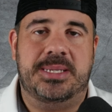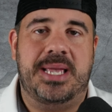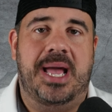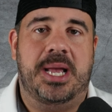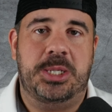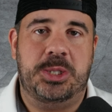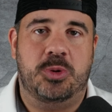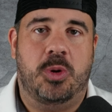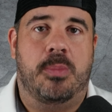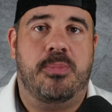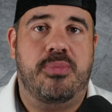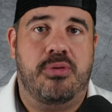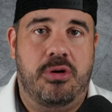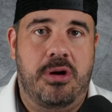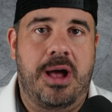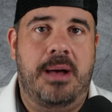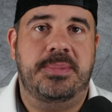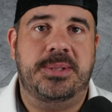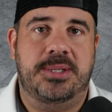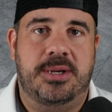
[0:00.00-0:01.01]
actual
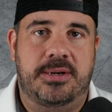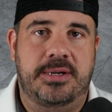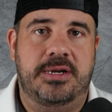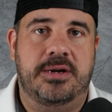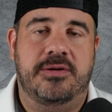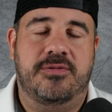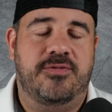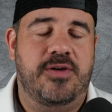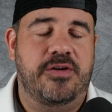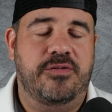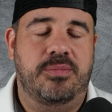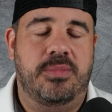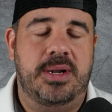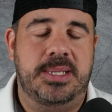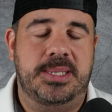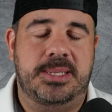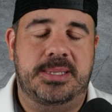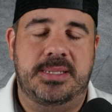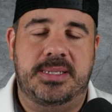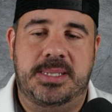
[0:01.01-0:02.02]
props on here for everybody
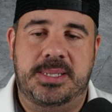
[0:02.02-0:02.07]
to see.